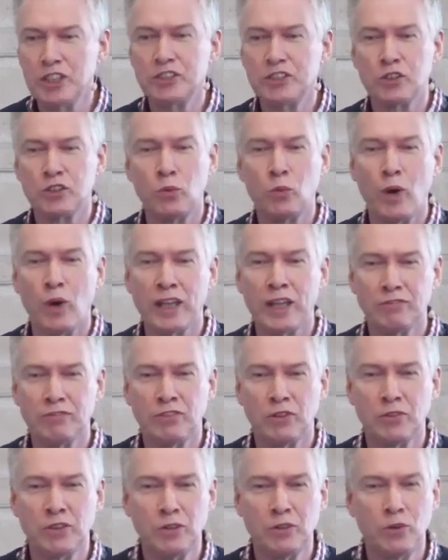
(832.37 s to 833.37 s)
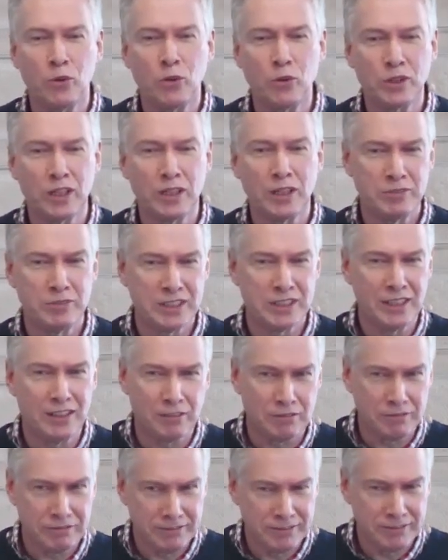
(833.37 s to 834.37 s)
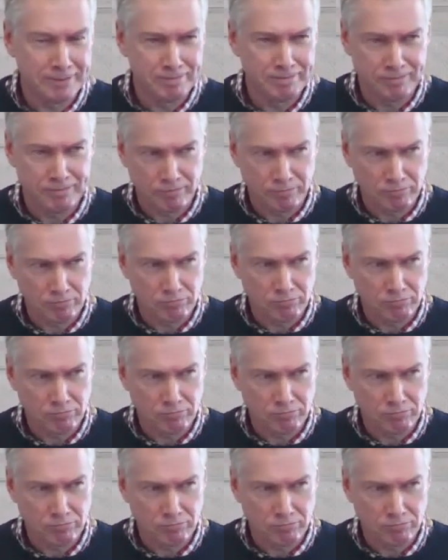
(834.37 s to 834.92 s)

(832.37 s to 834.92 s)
which is to wait for the Lord himself.